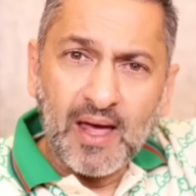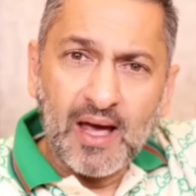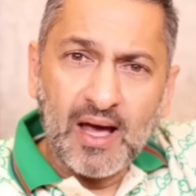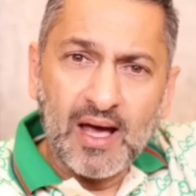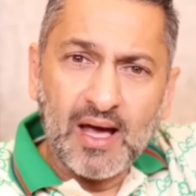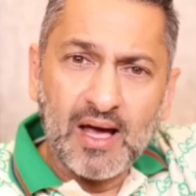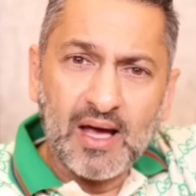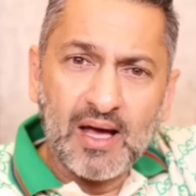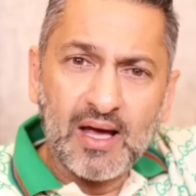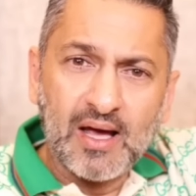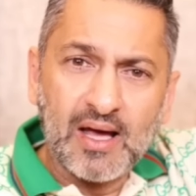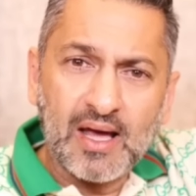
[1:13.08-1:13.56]

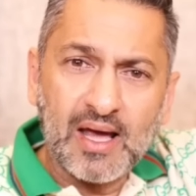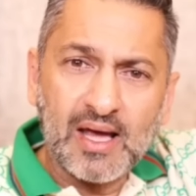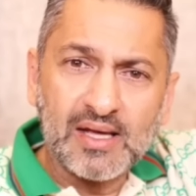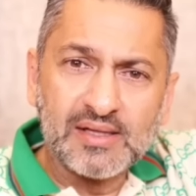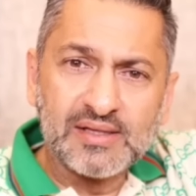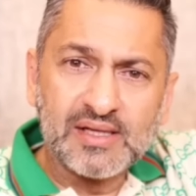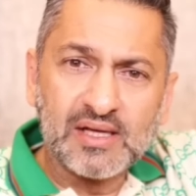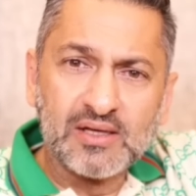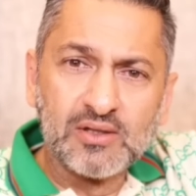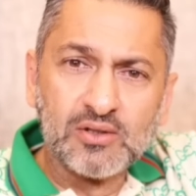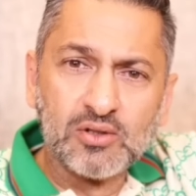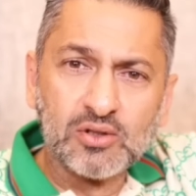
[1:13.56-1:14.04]

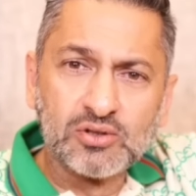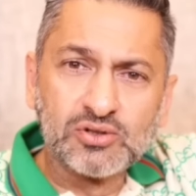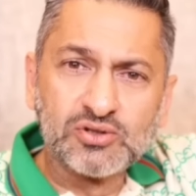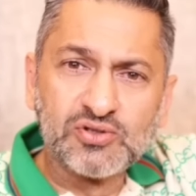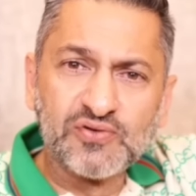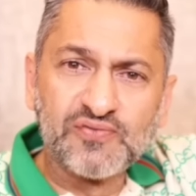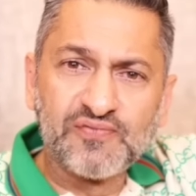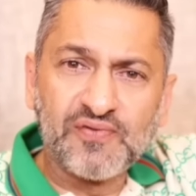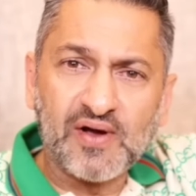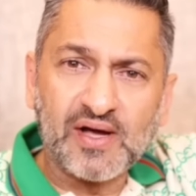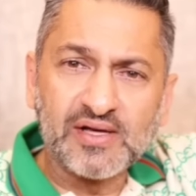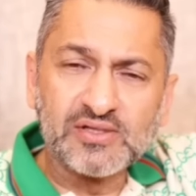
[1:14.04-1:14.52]
and then look
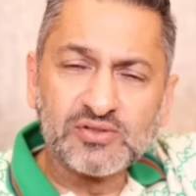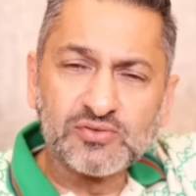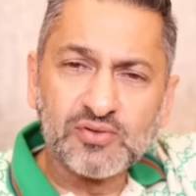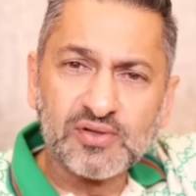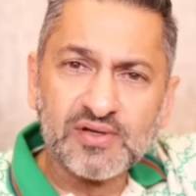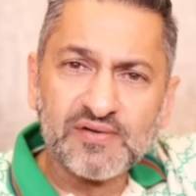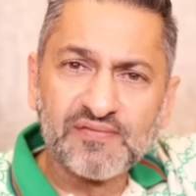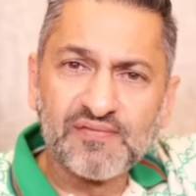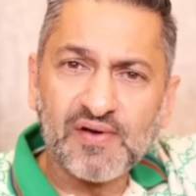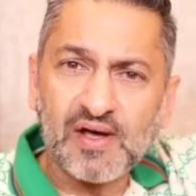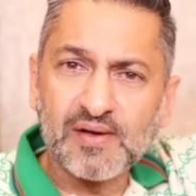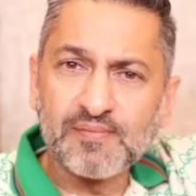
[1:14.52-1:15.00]
to find
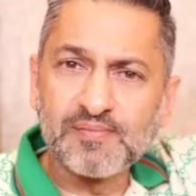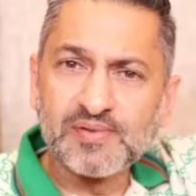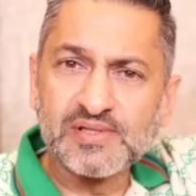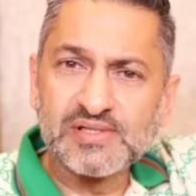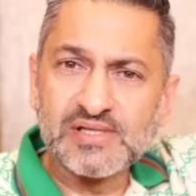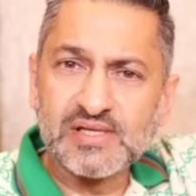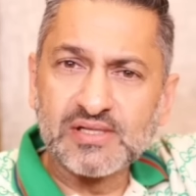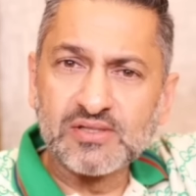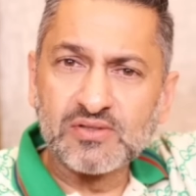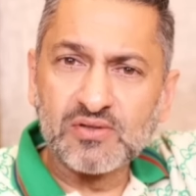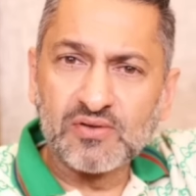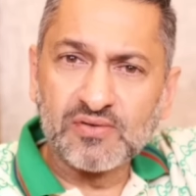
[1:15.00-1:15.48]

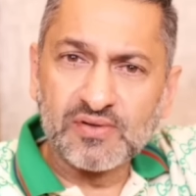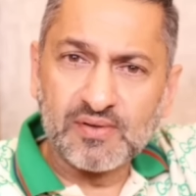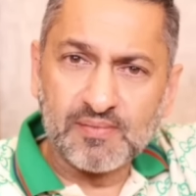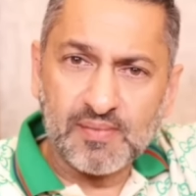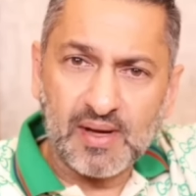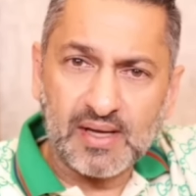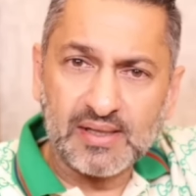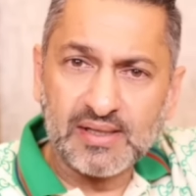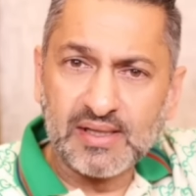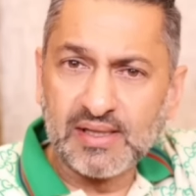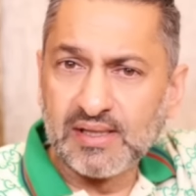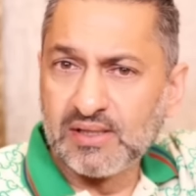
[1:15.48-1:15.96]
25% of the
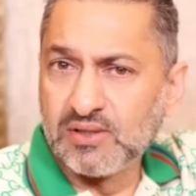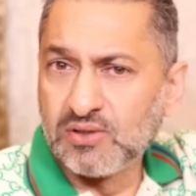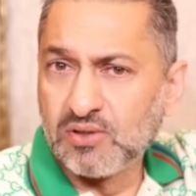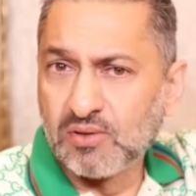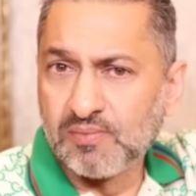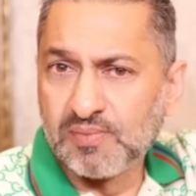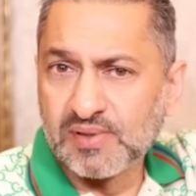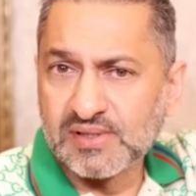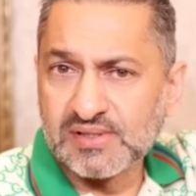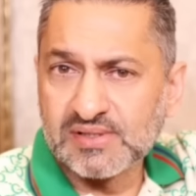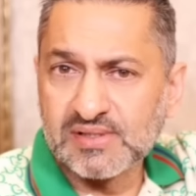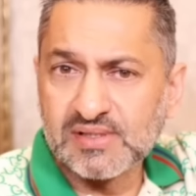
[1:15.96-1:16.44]
money in
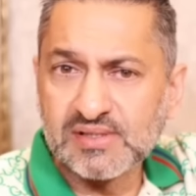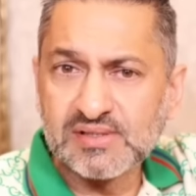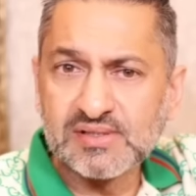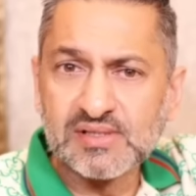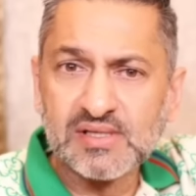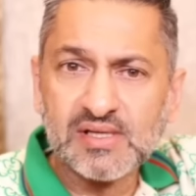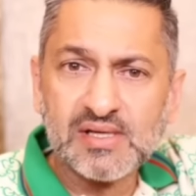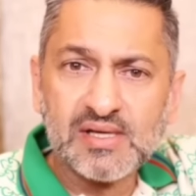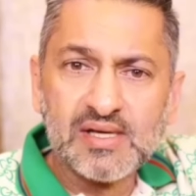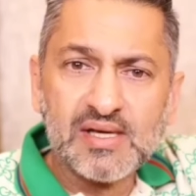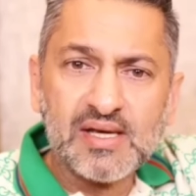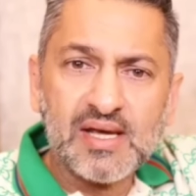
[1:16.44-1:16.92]
your business
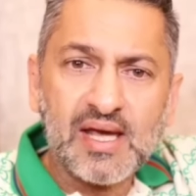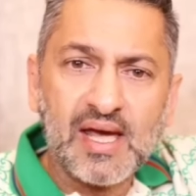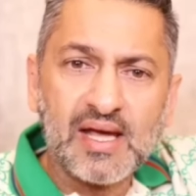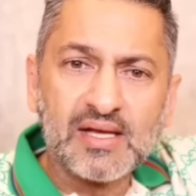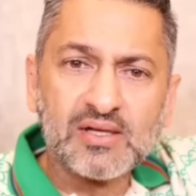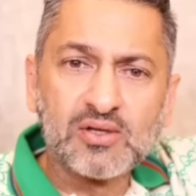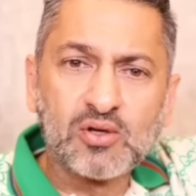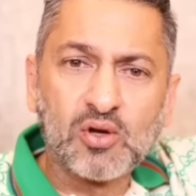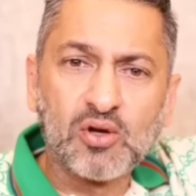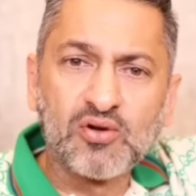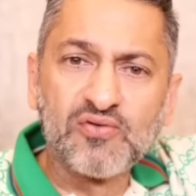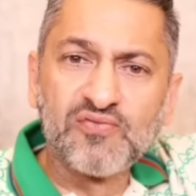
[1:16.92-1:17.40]

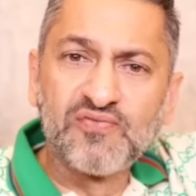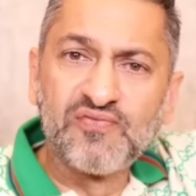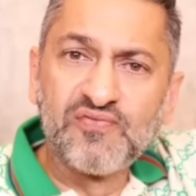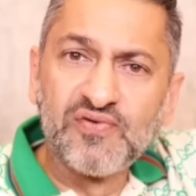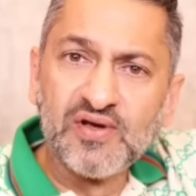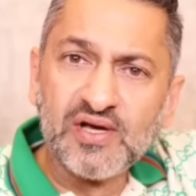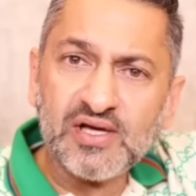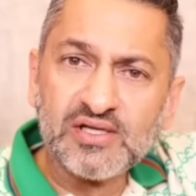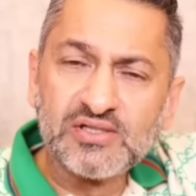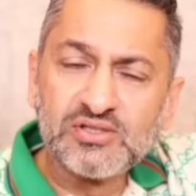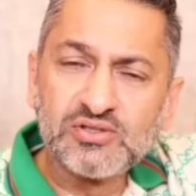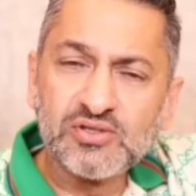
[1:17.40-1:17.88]
and
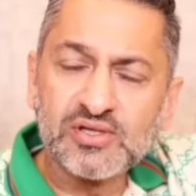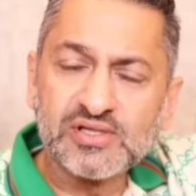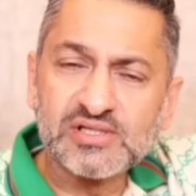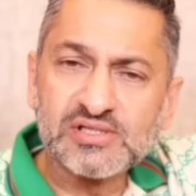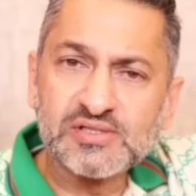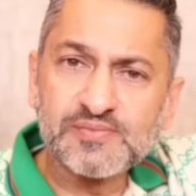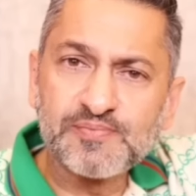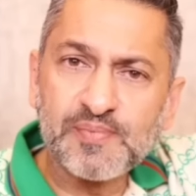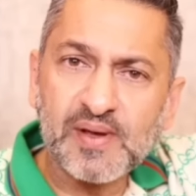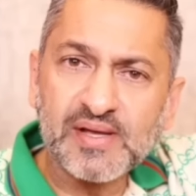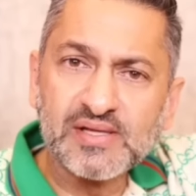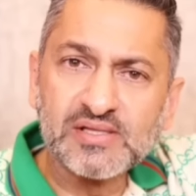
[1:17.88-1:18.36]
convert your
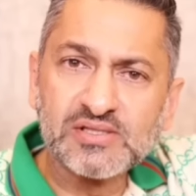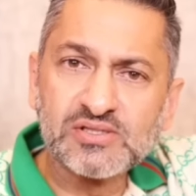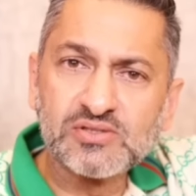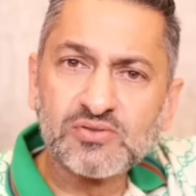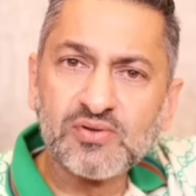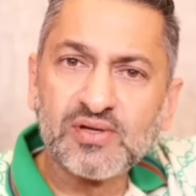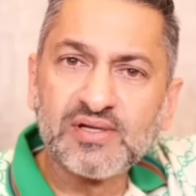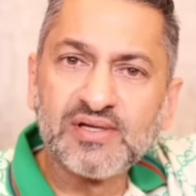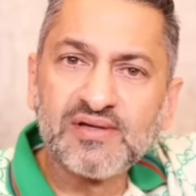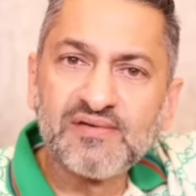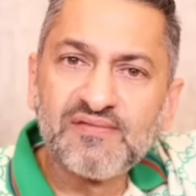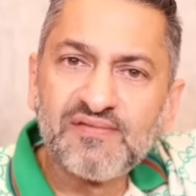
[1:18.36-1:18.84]
expense
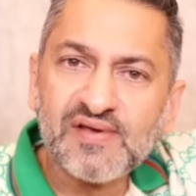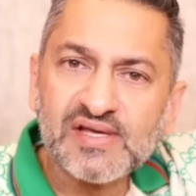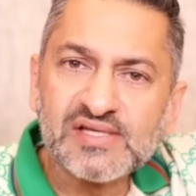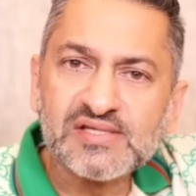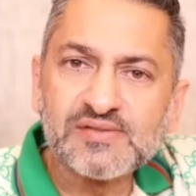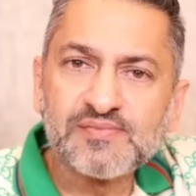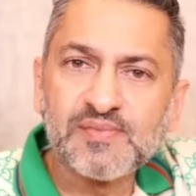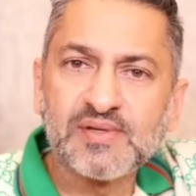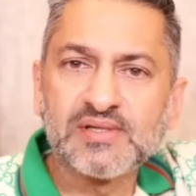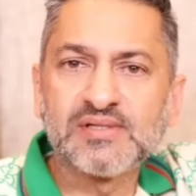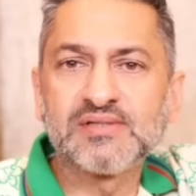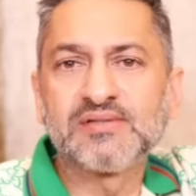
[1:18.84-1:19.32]
to an
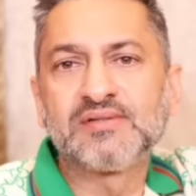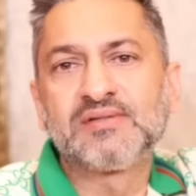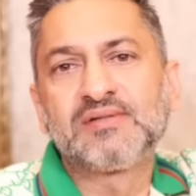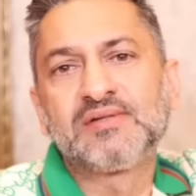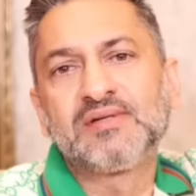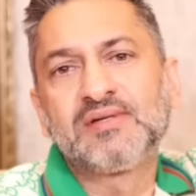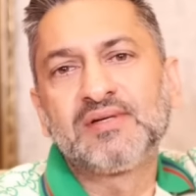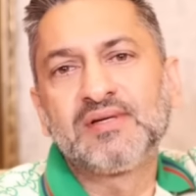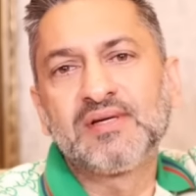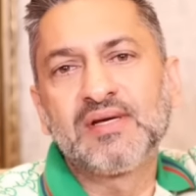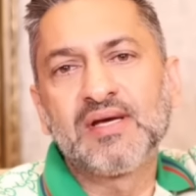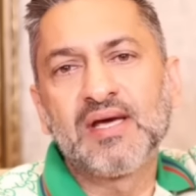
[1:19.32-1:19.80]
investment,
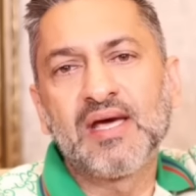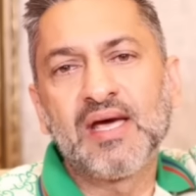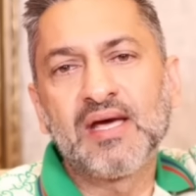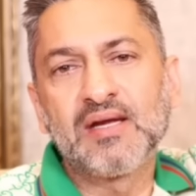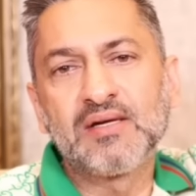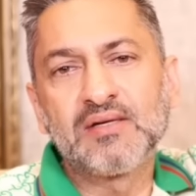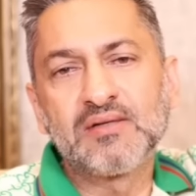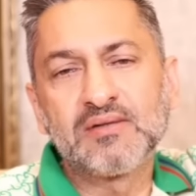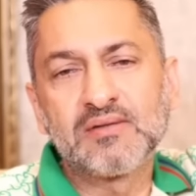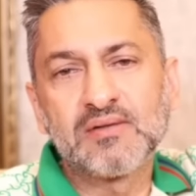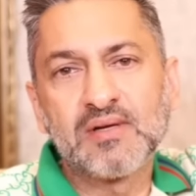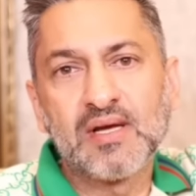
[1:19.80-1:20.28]

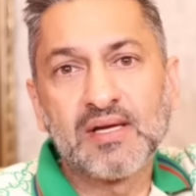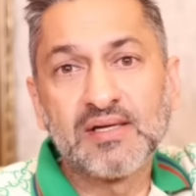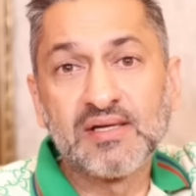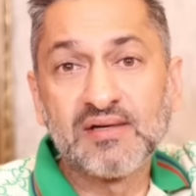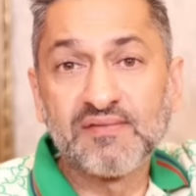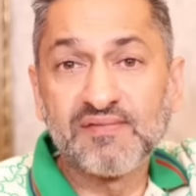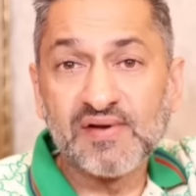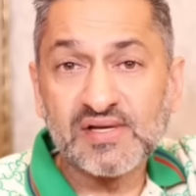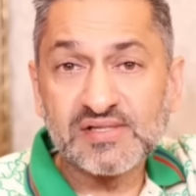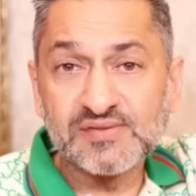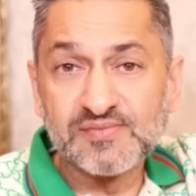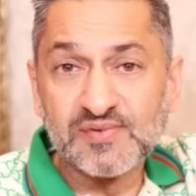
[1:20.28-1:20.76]
and an
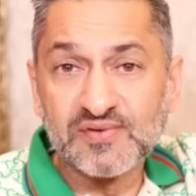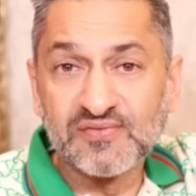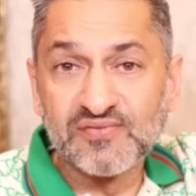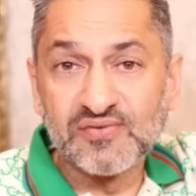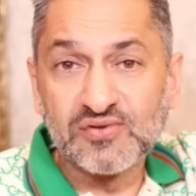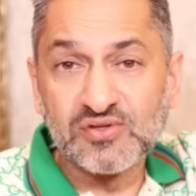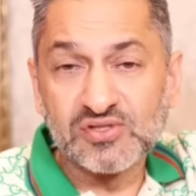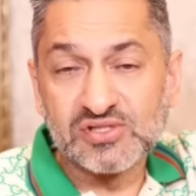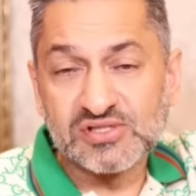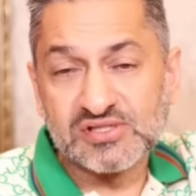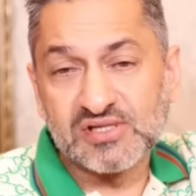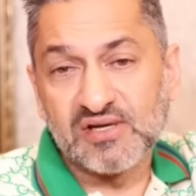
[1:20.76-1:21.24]
investment
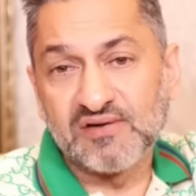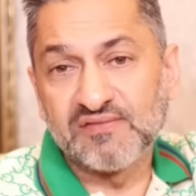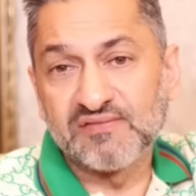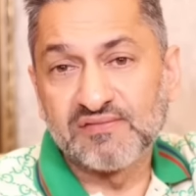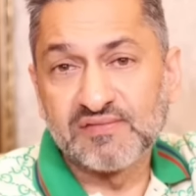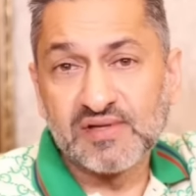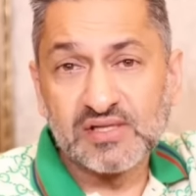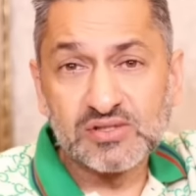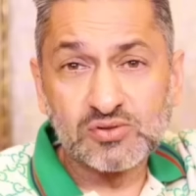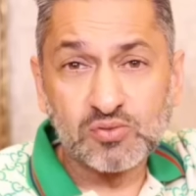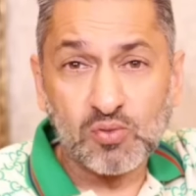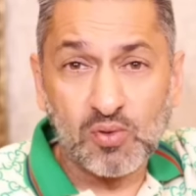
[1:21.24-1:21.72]
for yourself.
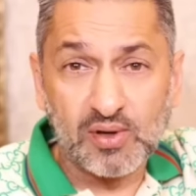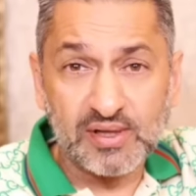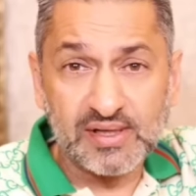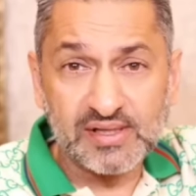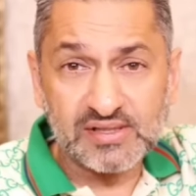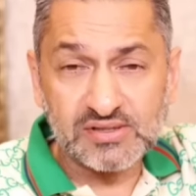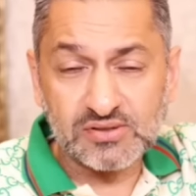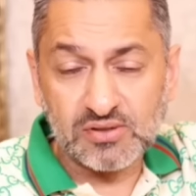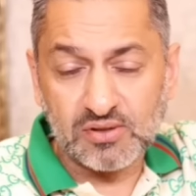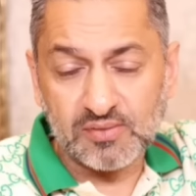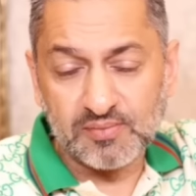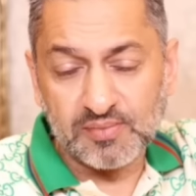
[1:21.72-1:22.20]
That's one
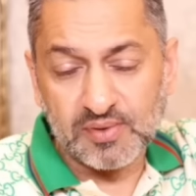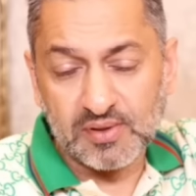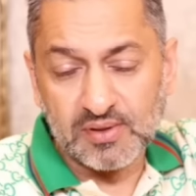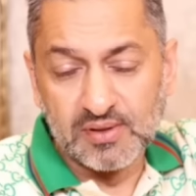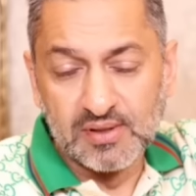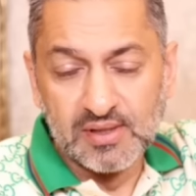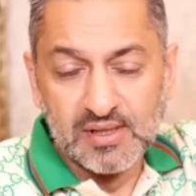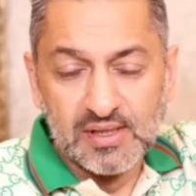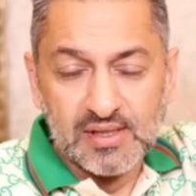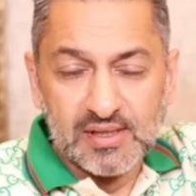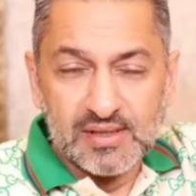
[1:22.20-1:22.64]
example.